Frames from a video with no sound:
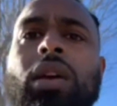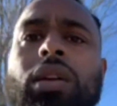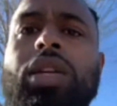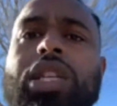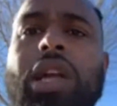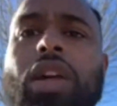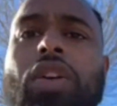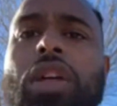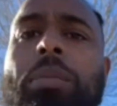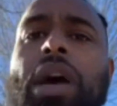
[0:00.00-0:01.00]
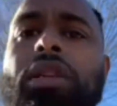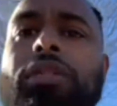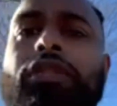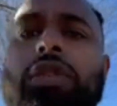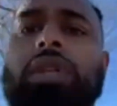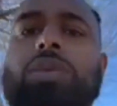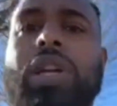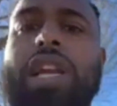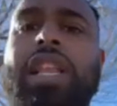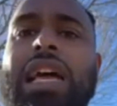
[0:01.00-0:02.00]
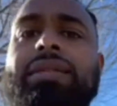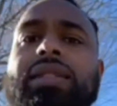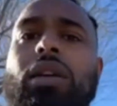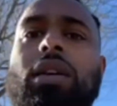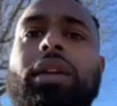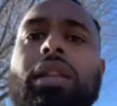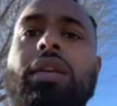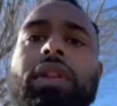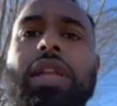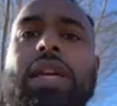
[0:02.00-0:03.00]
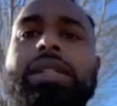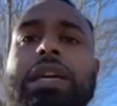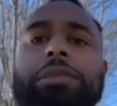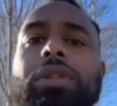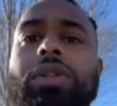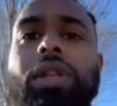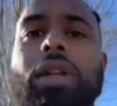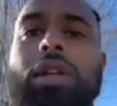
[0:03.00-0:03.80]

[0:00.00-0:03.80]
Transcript: You shall know them by their fruits. What kind of lifestyle are they living? Yes, absolutely.